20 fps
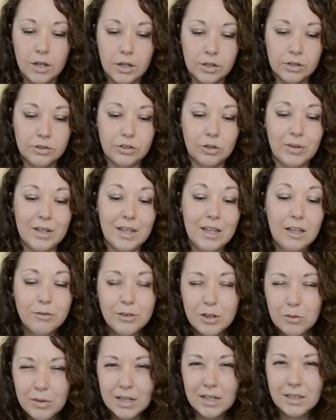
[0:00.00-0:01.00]
So if we
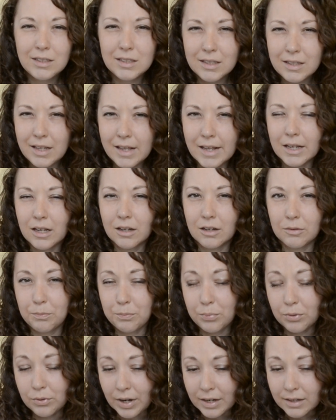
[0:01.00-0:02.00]
wanted to like
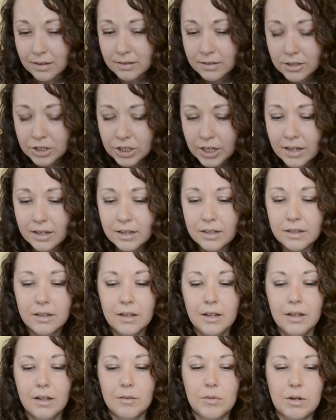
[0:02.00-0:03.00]
price check,
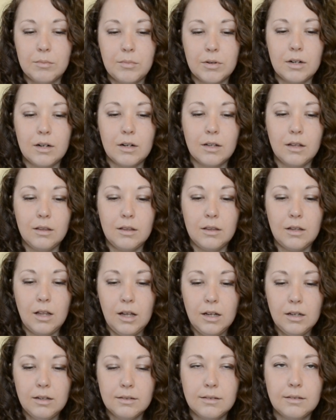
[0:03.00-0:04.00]
remember
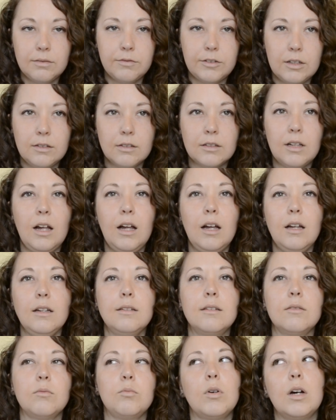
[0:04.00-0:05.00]
Lux first
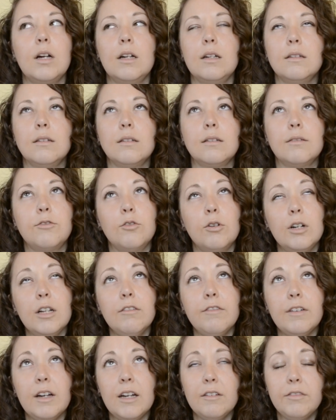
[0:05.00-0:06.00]
class was
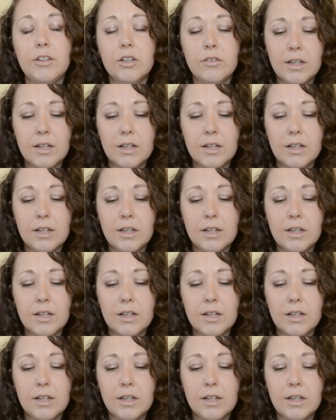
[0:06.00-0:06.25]
$45